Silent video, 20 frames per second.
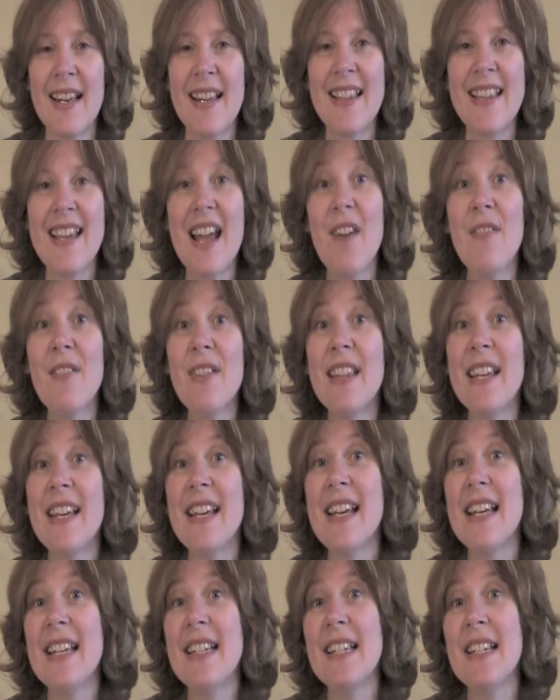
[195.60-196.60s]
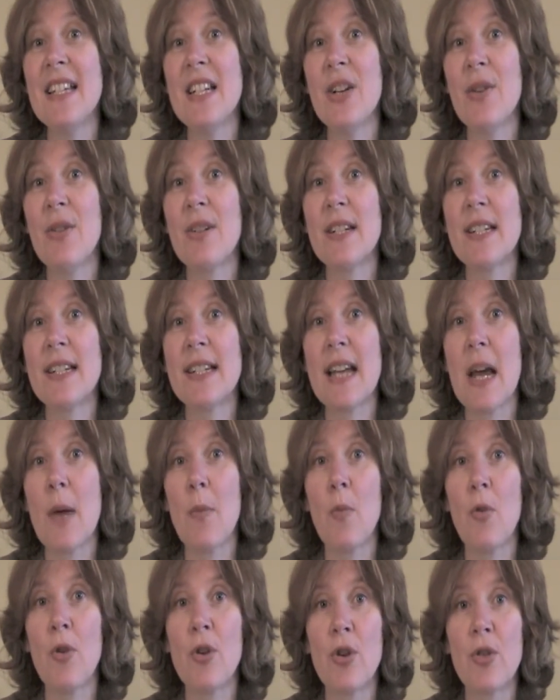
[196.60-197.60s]
The other thing is to
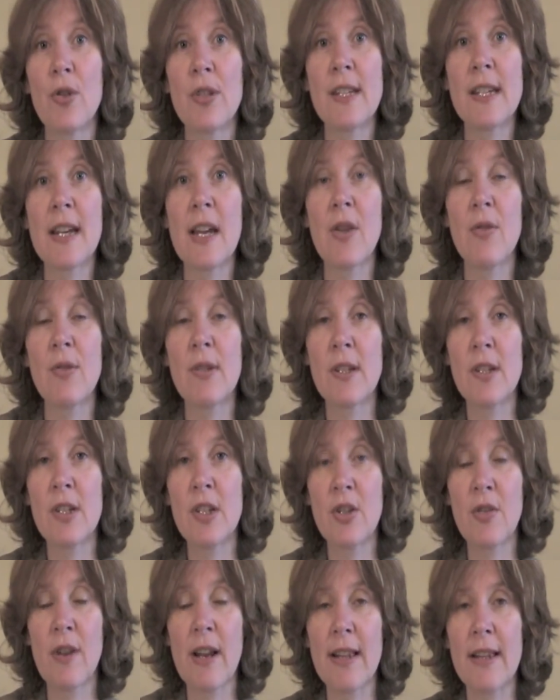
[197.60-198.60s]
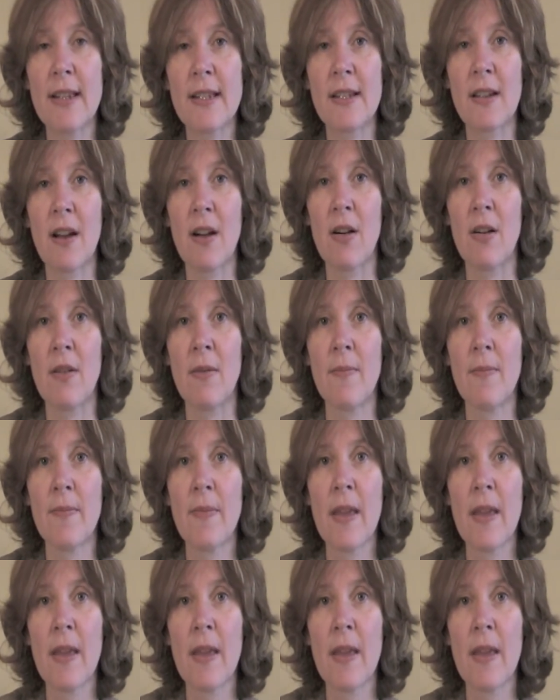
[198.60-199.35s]
understand what your skills and strengths are.